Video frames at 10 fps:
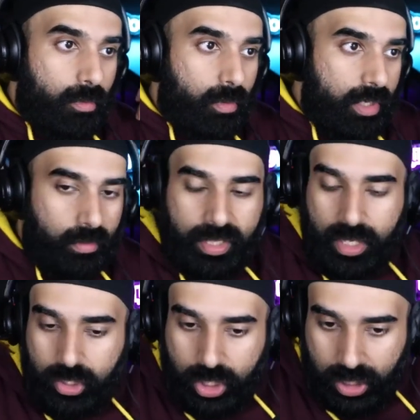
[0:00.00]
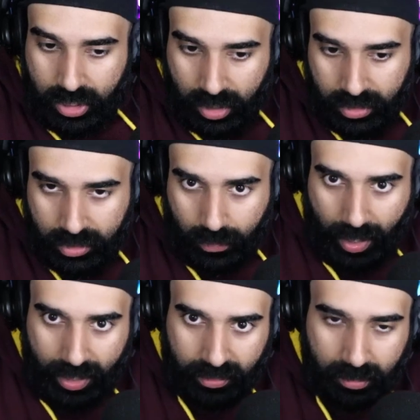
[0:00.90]
What do you think,
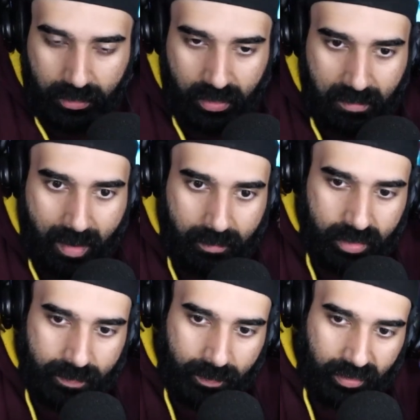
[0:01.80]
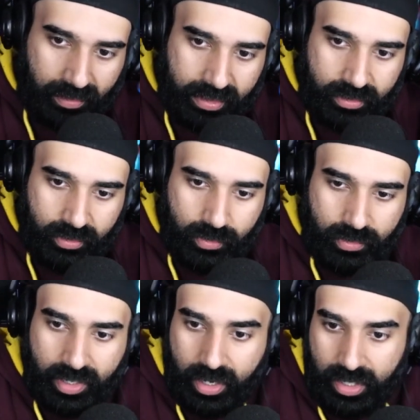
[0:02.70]
squad, community members, people in the Lesson 2 crew
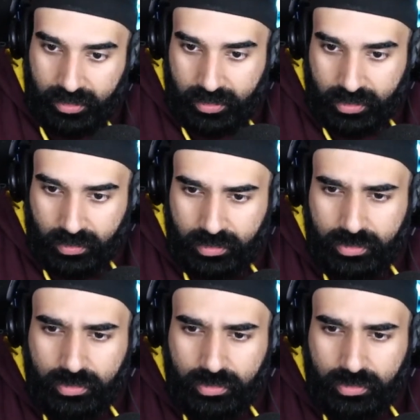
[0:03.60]
that are in the Discord?